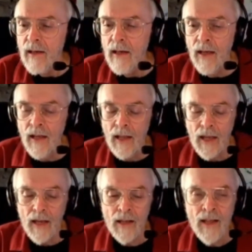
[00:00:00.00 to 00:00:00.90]
In that
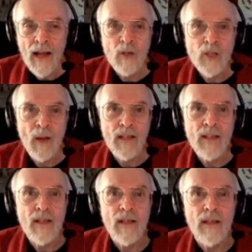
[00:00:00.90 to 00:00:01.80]
respect, so,
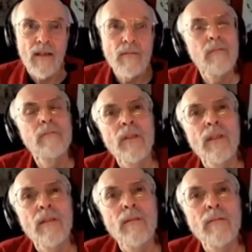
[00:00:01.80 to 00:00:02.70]
Ken, just a note
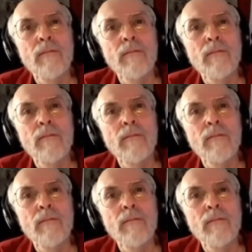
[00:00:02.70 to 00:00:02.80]
to say the